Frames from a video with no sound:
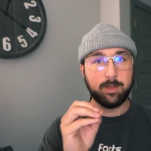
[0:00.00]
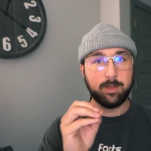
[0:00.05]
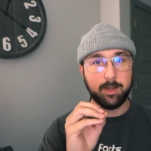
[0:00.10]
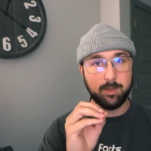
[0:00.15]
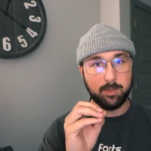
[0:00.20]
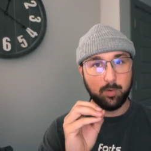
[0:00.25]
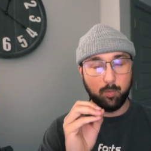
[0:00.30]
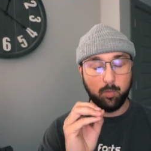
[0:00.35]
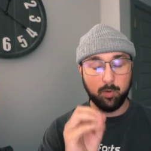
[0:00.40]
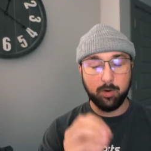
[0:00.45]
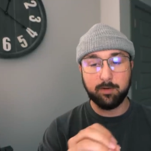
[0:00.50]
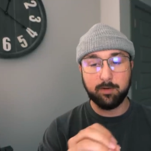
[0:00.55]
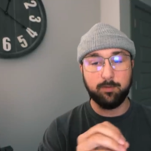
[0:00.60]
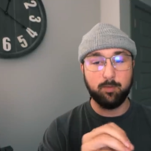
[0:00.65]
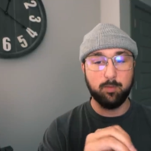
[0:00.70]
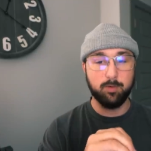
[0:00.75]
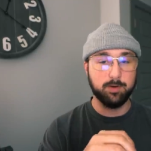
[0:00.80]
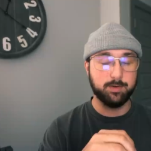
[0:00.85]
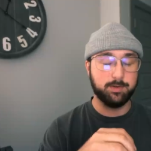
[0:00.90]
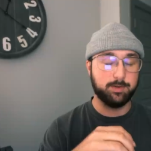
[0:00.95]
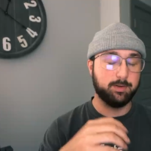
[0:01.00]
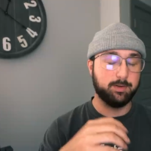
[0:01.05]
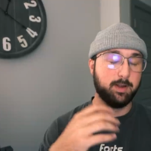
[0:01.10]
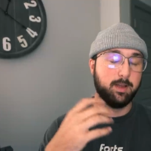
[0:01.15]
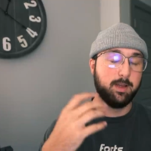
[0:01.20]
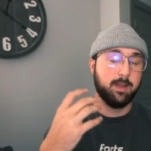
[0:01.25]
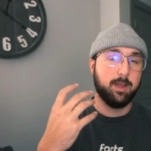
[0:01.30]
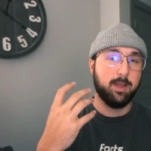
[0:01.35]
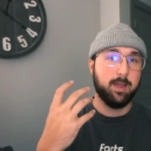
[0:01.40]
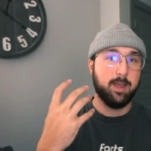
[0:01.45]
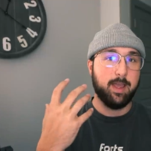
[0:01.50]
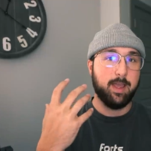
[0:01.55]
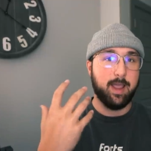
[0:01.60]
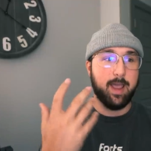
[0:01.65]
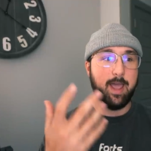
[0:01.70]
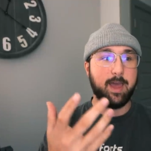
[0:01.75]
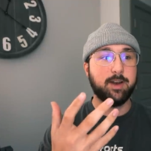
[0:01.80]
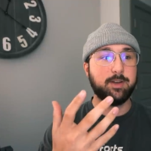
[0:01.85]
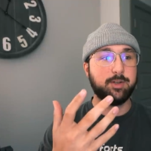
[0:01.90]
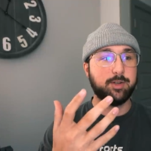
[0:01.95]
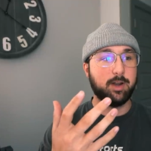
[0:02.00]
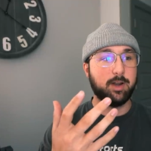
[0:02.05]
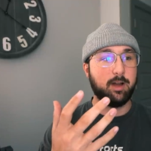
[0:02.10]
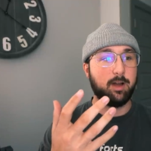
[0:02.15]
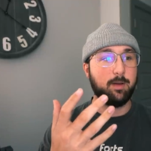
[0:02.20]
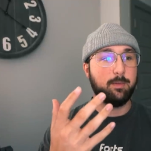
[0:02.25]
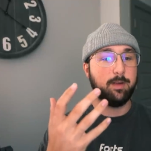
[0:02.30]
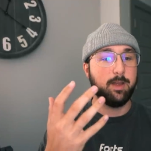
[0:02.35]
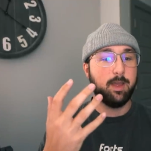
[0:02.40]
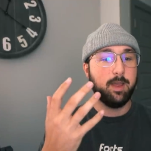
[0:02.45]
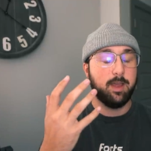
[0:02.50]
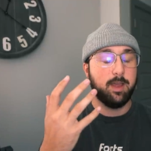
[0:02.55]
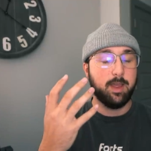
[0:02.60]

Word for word: in the workforce at a job,